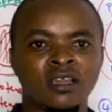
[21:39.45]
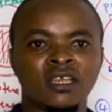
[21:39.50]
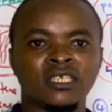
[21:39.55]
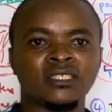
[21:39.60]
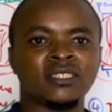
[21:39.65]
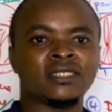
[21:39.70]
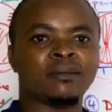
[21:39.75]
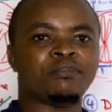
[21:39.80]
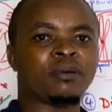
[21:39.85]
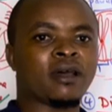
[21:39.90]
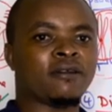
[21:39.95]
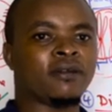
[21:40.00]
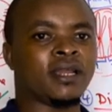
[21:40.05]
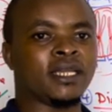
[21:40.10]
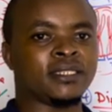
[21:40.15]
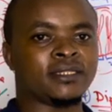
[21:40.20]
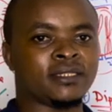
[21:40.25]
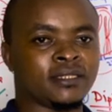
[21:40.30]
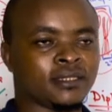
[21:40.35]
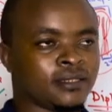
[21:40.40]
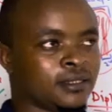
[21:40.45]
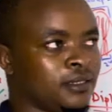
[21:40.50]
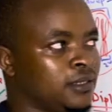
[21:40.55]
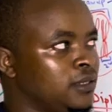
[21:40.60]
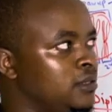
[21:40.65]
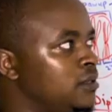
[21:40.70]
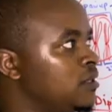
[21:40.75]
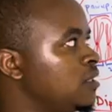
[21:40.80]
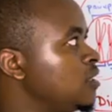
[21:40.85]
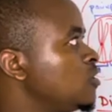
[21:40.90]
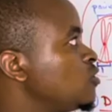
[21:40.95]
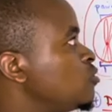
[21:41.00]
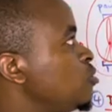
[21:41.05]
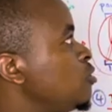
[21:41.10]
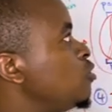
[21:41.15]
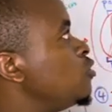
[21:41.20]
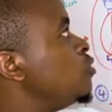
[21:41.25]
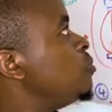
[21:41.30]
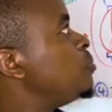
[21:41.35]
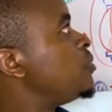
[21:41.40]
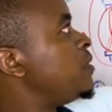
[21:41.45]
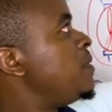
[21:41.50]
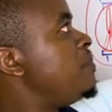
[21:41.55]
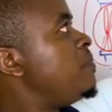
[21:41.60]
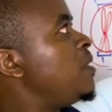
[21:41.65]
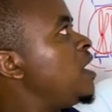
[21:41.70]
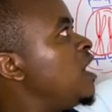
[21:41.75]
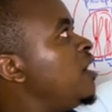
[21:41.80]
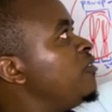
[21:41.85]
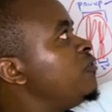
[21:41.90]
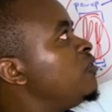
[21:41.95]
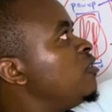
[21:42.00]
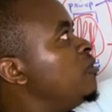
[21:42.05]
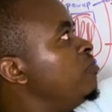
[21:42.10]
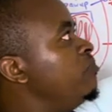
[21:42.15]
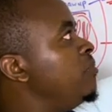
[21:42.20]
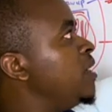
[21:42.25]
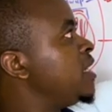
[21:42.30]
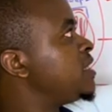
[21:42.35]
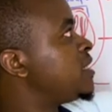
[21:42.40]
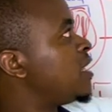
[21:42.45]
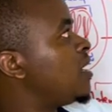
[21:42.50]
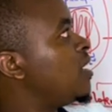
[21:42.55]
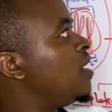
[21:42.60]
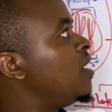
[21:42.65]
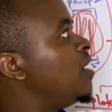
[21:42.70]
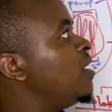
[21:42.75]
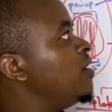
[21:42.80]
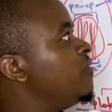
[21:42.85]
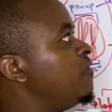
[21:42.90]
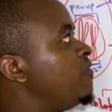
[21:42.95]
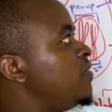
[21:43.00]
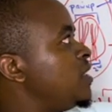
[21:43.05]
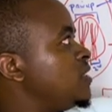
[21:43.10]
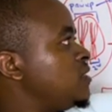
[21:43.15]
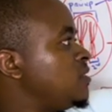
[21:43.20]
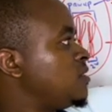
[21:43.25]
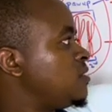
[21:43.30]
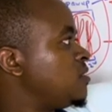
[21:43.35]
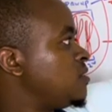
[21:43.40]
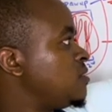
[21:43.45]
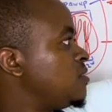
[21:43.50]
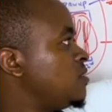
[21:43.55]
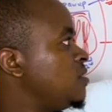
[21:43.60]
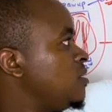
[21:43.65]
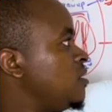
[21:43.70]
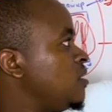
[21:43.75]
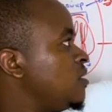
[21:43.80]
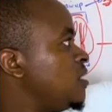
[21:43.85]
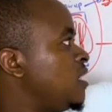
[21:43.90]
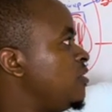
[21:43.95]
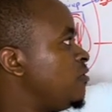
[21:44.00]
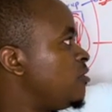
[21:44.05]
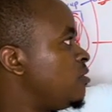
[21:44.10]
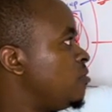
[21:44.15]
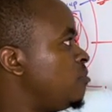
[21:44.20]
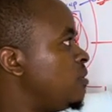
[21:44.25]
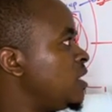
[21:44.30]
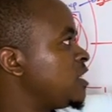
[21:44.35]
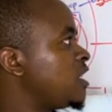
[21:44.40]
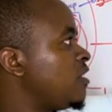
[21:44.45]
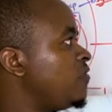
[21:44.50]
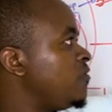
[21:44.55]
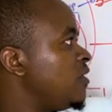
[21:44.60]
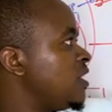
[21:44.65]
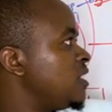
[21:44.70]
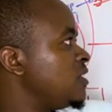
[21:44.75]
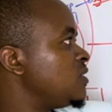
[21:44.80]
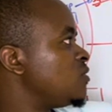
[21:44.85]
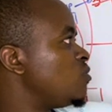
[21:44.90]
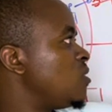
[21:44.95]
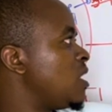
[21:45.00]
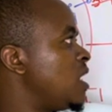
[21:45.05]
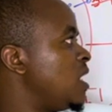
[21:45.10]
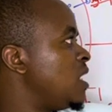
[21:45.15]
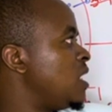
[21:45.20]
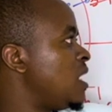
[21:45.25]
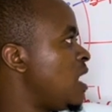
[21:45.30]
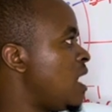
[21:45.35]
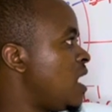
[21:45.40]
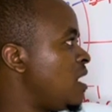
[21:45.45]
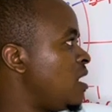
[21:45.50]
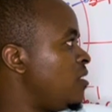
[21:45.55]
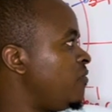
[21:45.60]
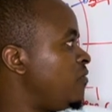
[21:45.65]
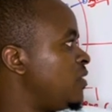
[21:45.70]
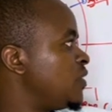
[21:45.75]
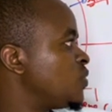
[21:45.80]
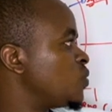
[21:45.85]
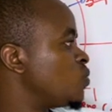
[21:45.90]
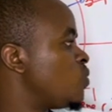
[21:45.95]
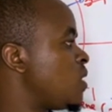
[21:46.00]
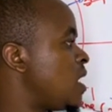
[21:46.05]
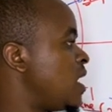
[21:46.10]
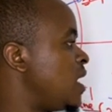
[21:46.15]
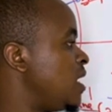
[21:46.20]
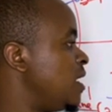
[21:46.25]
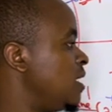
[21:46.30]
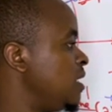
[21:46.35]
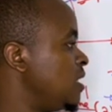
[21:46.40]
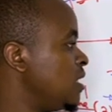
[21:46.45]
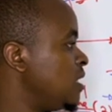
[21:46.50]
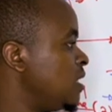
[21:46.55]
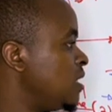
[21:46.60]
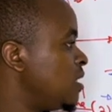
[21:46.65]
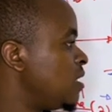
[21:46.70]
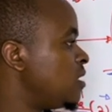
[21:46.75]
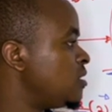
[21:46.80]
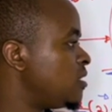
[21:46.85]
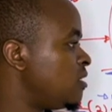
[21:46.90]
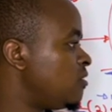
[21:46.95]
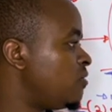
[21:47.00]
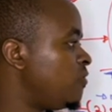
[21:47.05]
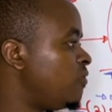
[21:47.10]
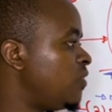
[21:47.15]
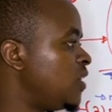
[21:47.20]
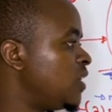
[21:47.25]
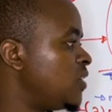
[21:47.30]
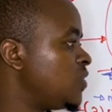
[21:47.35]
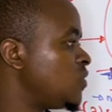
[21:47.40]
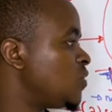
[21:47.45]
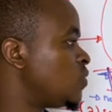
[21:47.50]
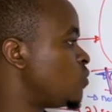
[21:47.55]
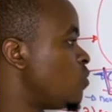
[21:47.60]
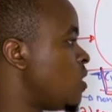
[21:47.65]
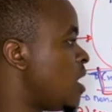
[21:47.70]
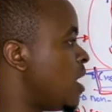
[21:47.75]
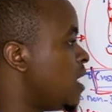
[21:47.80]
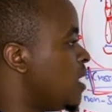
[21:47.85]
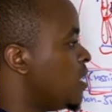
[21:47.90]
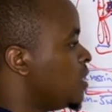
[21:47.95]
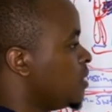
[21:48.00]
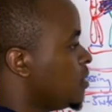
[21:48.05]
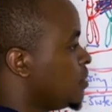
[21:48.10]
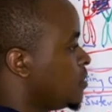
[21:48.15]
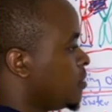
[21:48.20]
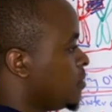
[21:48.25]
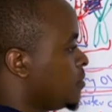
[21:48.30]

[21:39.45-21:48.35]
separate to prepare for metaphase. Then from metaphase 1, anaphase 1, telophase 1,